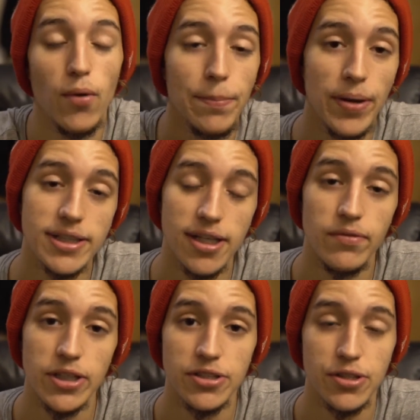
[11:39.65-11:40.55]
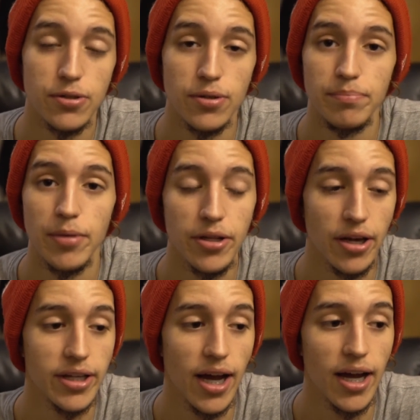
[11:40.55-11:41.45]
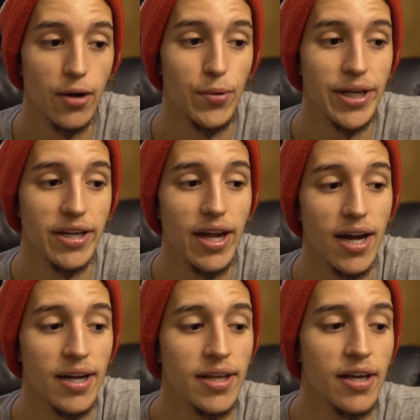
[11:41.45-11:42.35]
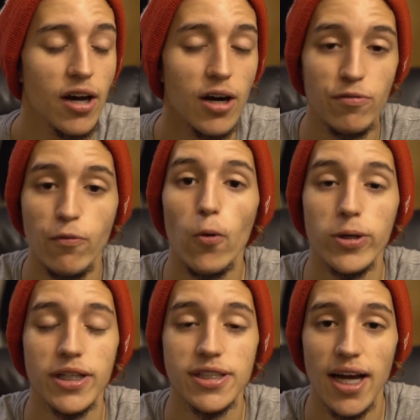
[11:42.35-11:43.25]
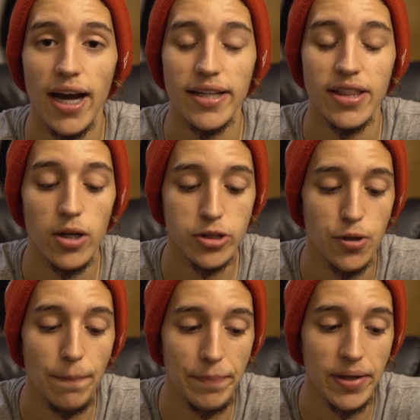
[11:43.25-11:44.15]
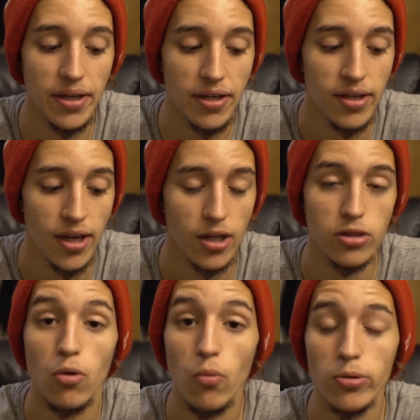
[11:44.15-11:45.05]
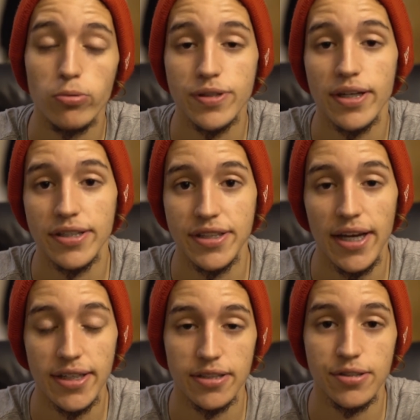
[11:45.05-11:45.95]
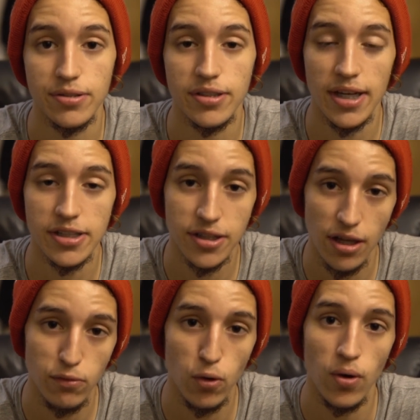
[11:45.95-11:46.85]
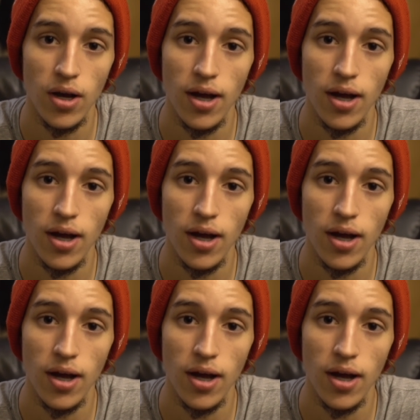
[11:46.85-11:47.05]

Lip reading: We pay 72 million guy, and we cannot afford this guy not to be the one who's gonna take us to the next level.